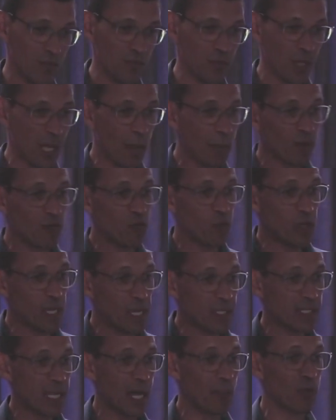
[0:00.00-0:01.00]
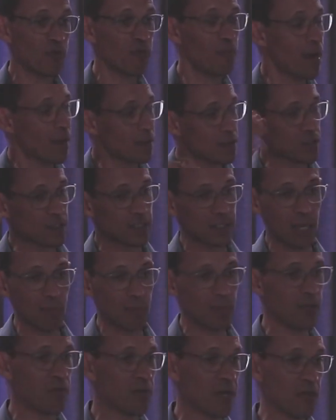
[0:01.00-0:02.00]
a couple of weeks, a couple of months, some
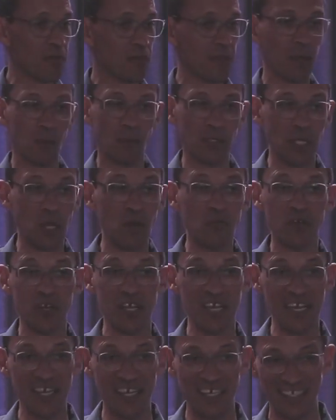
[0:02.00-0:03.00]
even I think was over a year.